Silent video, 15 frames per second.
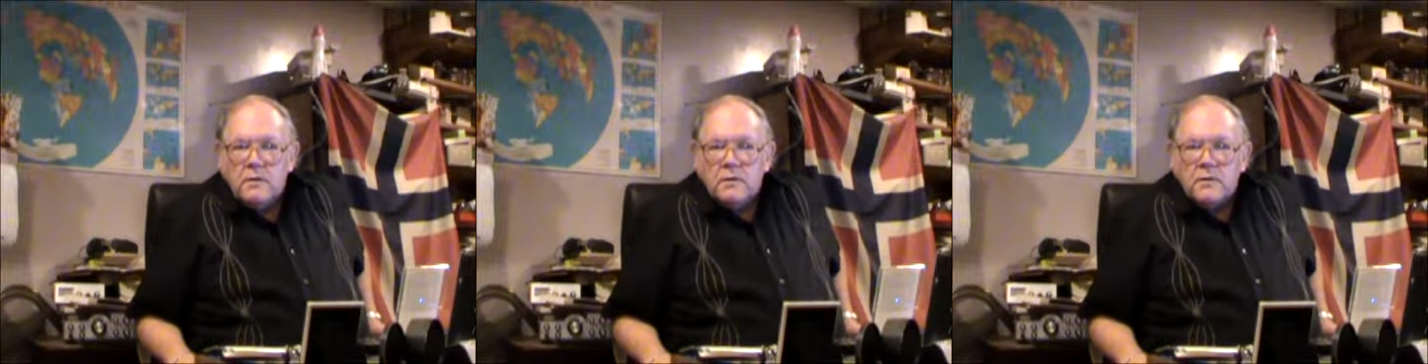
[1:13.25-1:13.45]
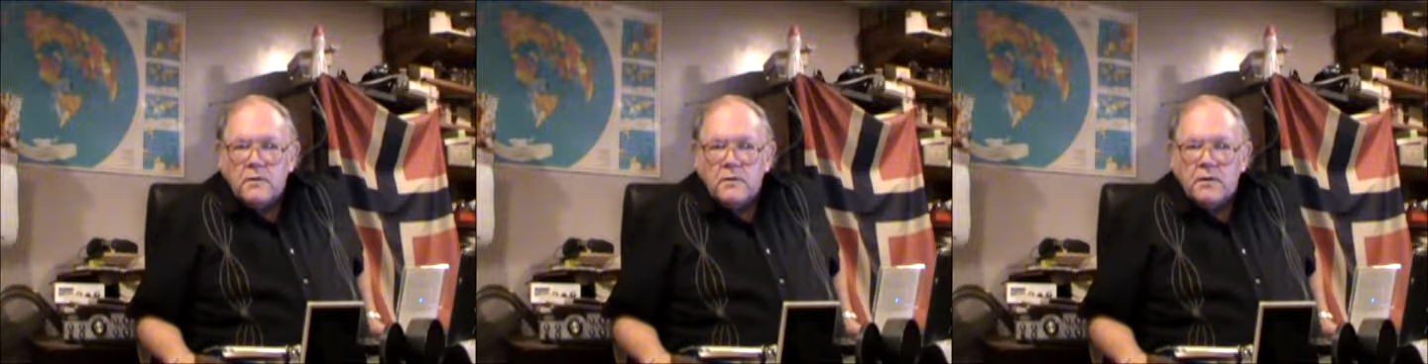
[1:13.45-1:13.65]

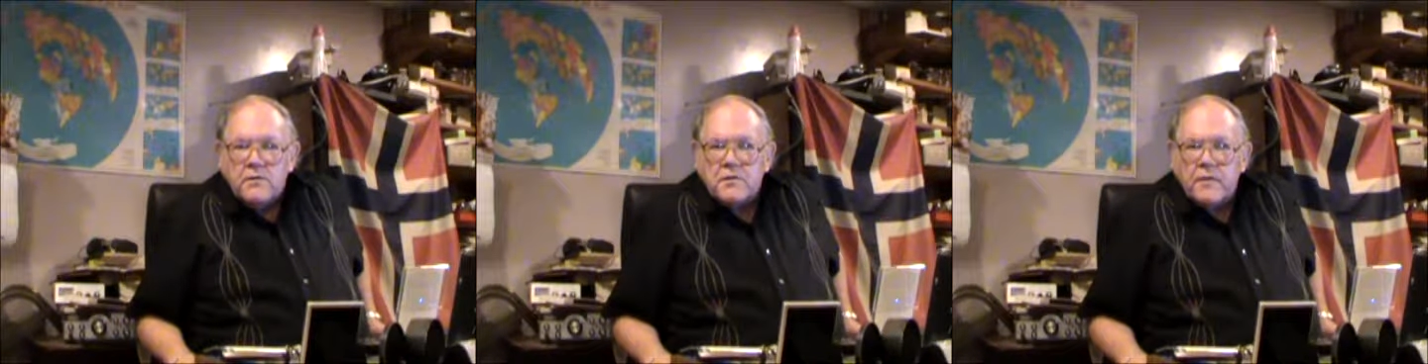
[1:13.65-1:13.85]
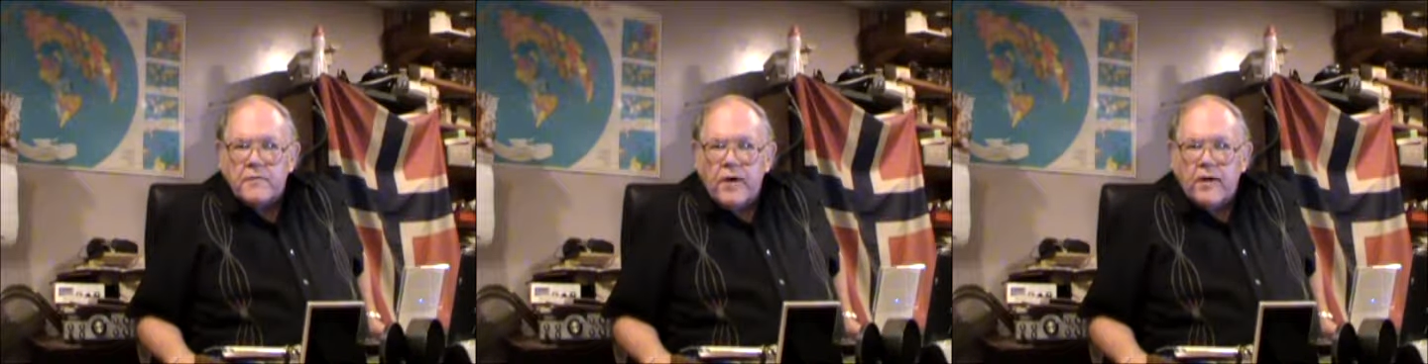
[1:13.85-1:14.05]
some of the
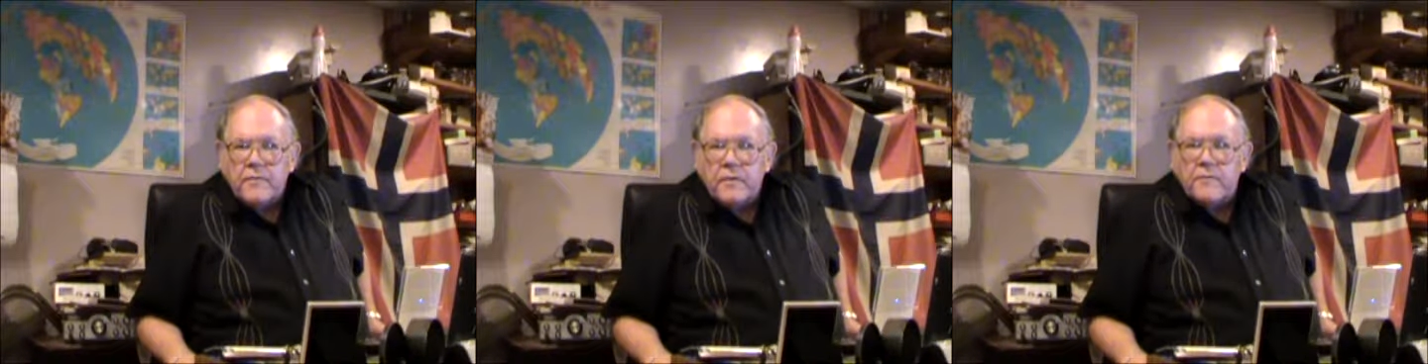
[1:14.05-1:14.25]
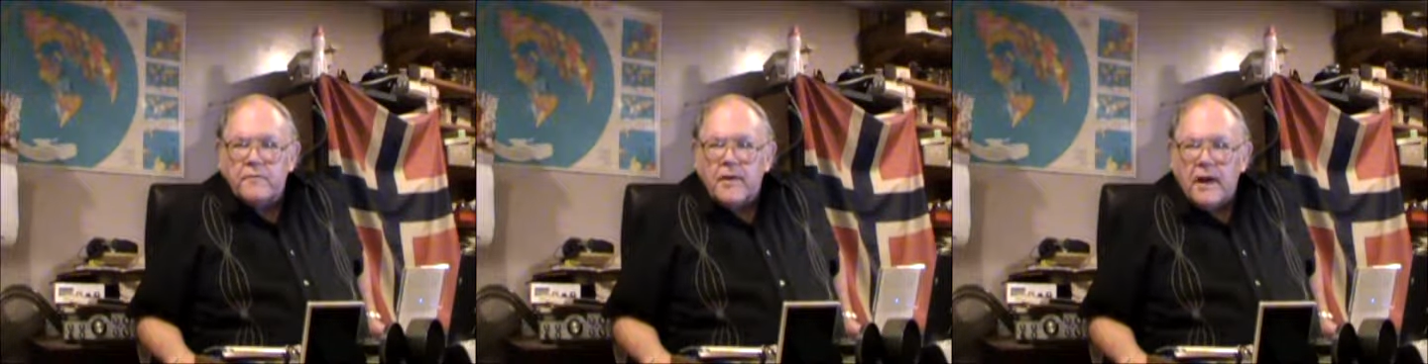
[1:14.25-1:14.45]
stuff I've
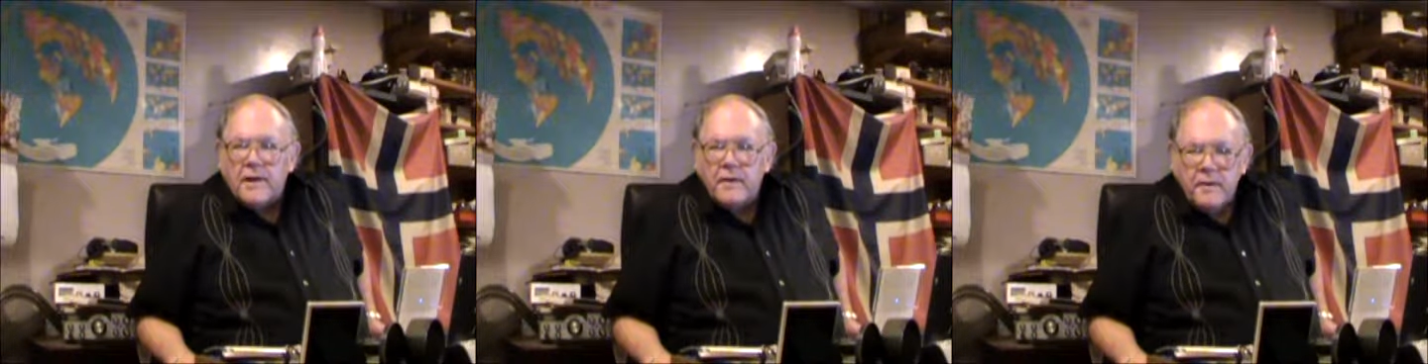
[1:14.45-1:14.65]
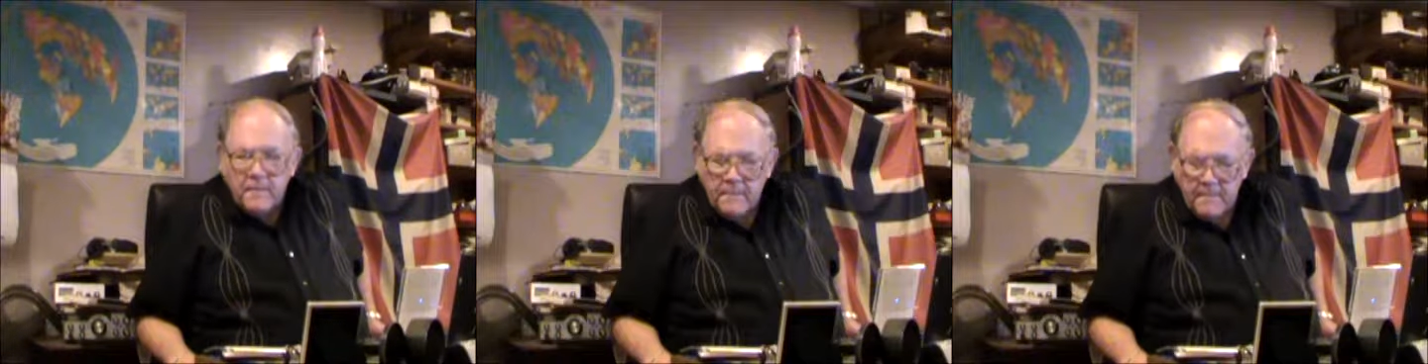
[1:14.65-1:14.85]
been
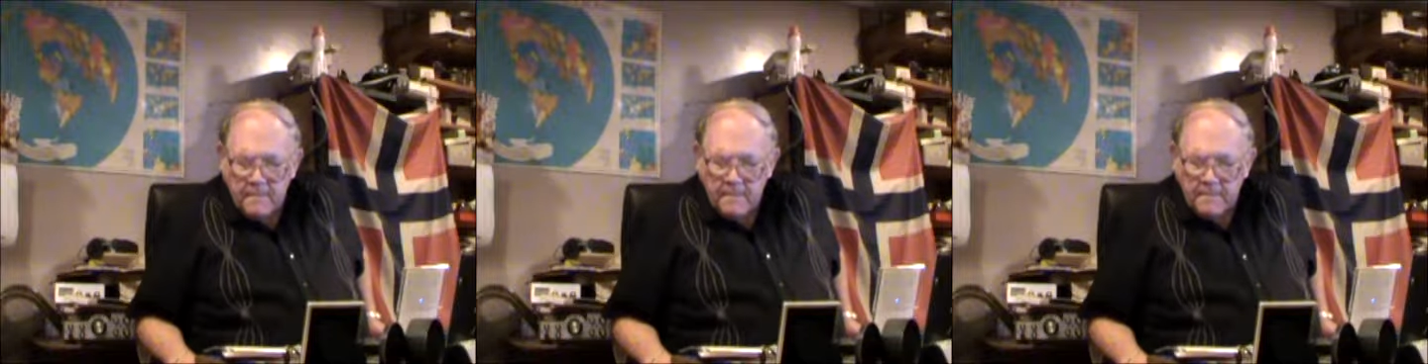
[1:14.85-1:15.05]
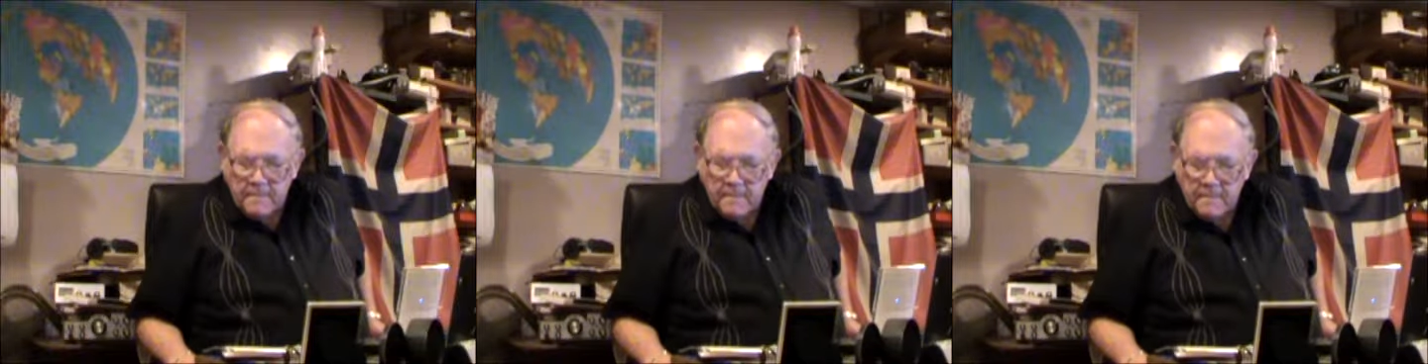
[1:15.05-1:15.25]
finding,
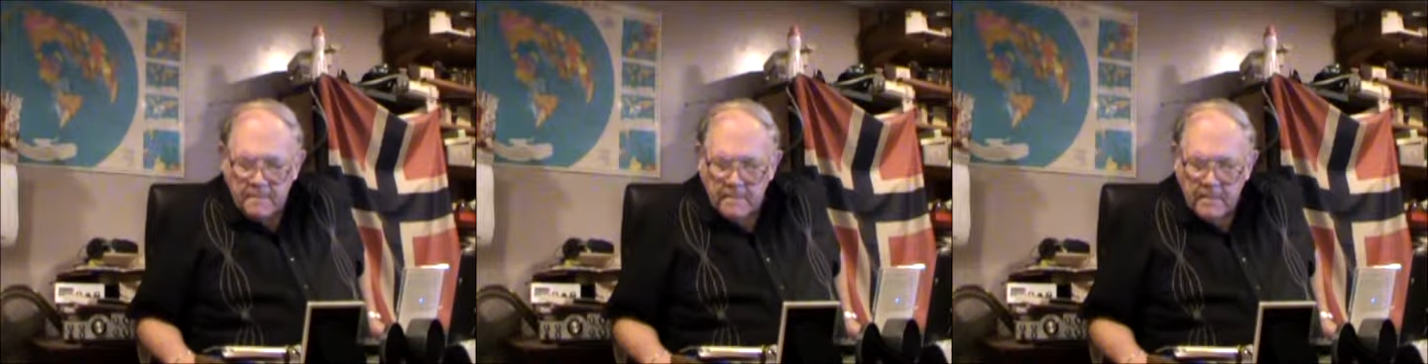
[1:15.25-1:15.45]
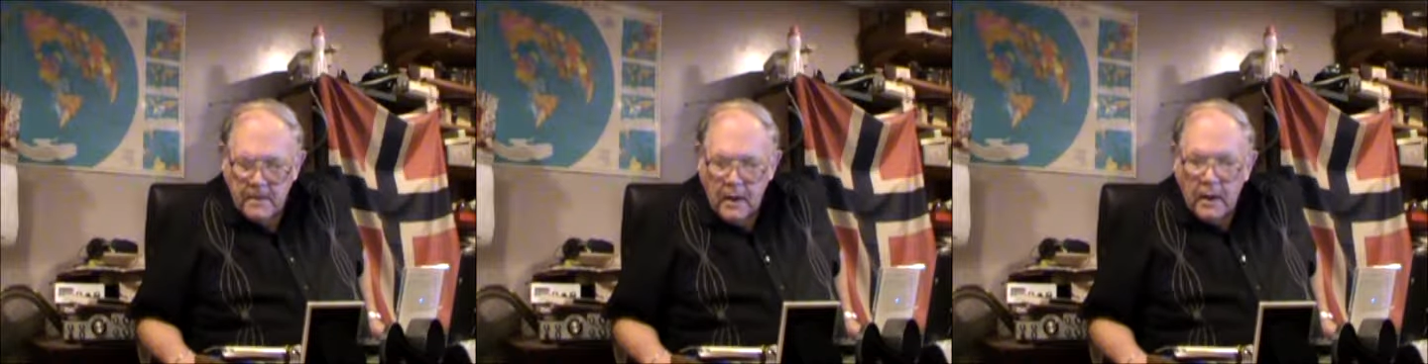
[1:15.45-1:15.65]

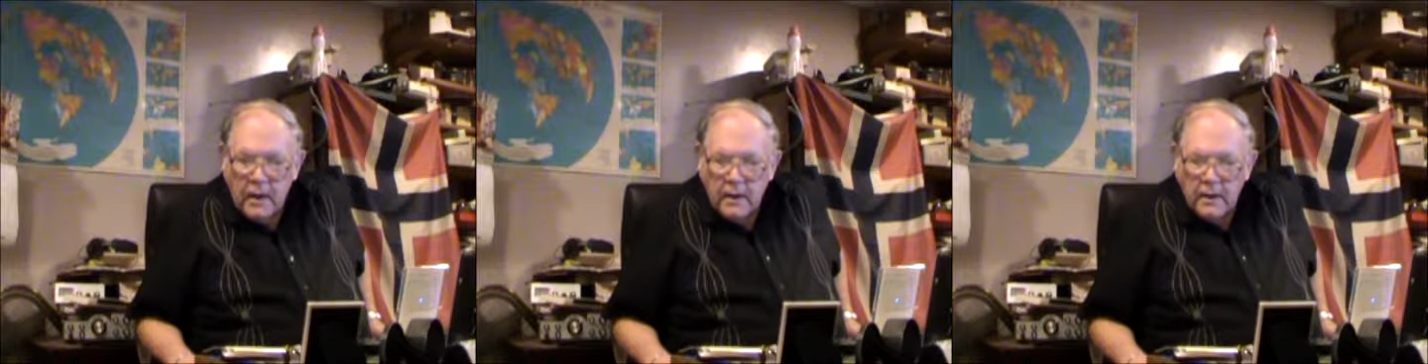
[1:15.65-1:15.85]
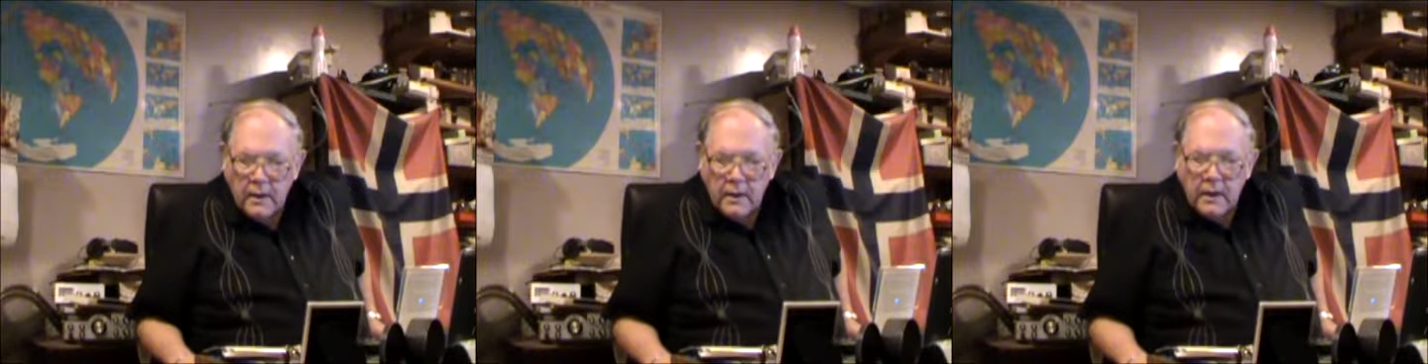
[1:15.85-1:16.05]

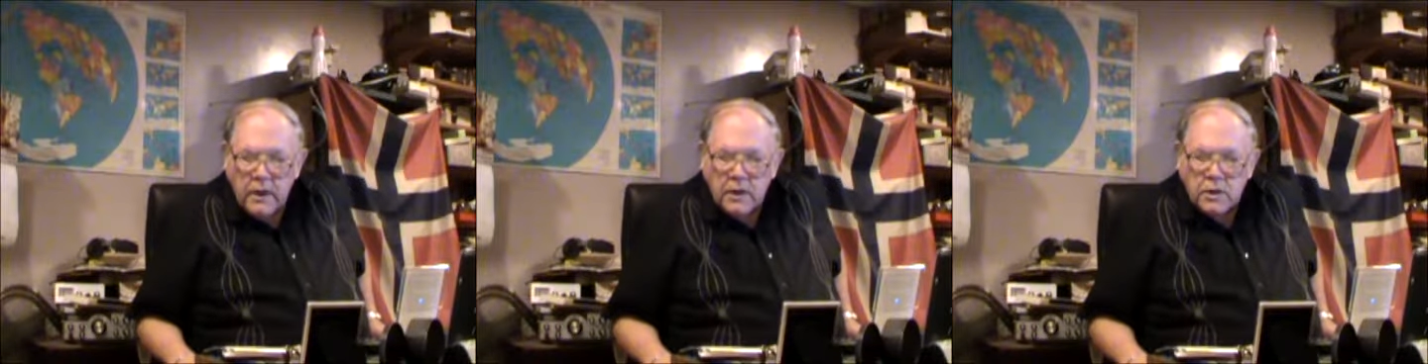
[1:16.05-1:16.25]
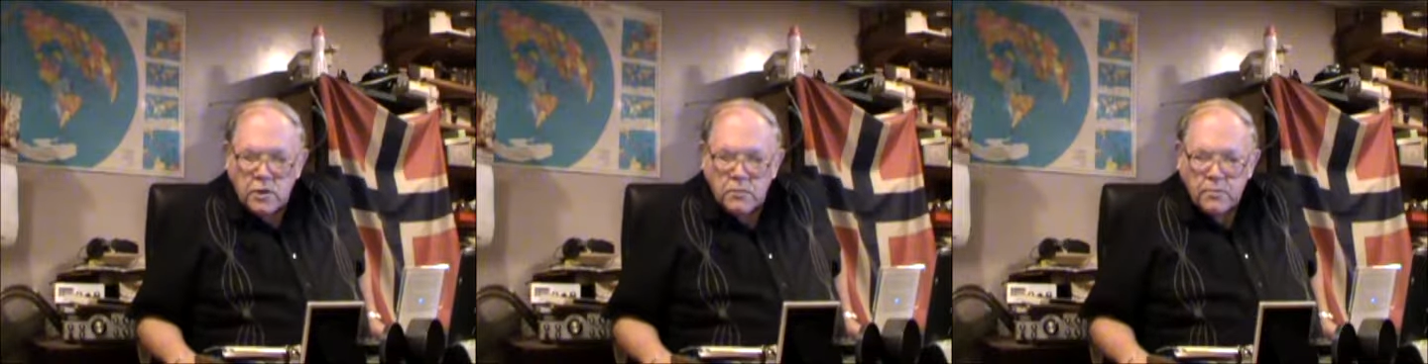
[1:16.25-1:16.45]

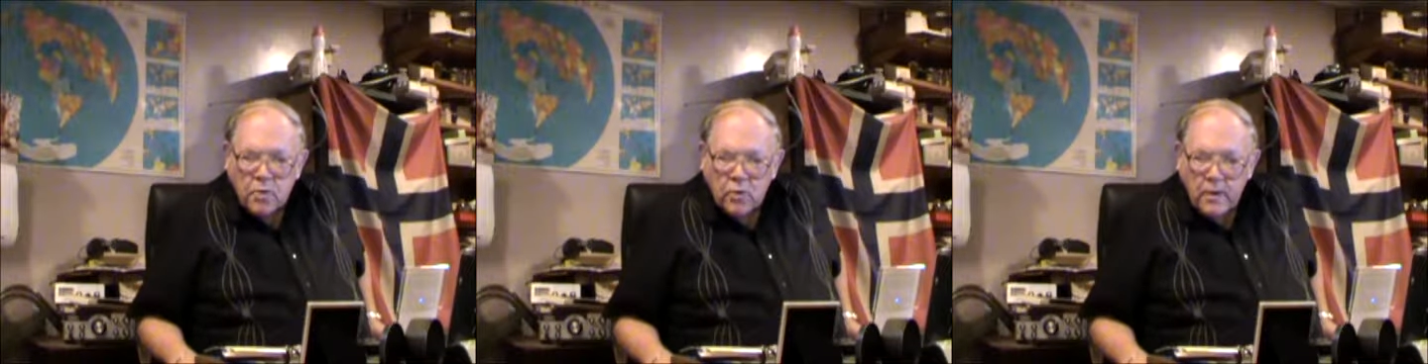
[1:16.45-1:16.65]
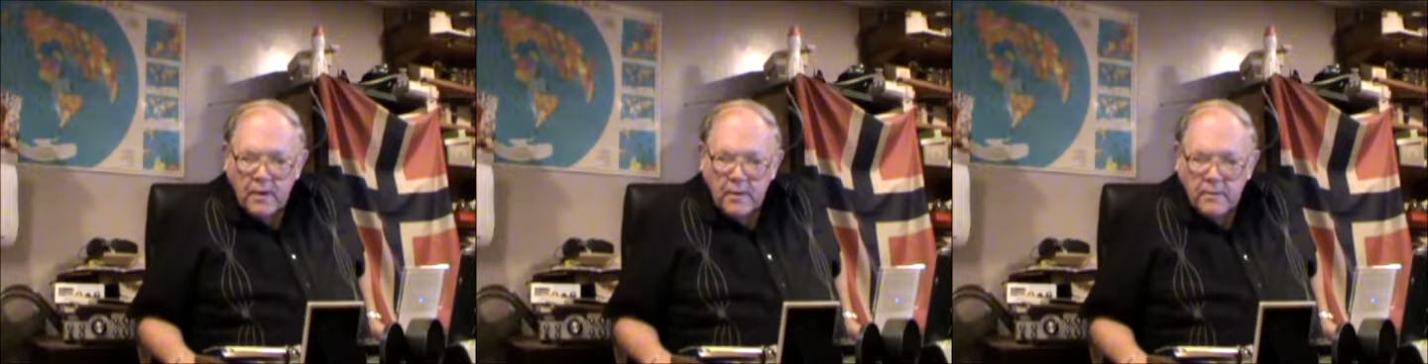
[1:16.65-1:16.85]

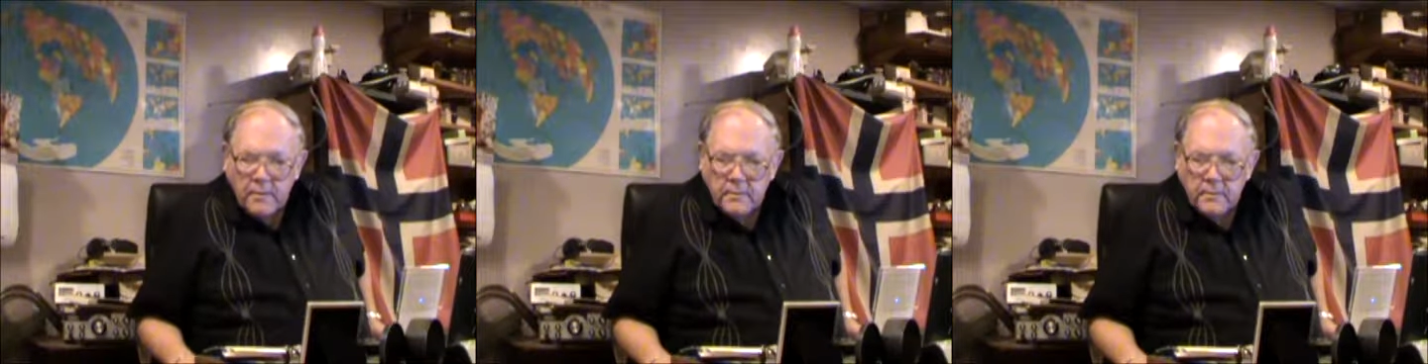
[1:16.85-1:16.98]
exploring,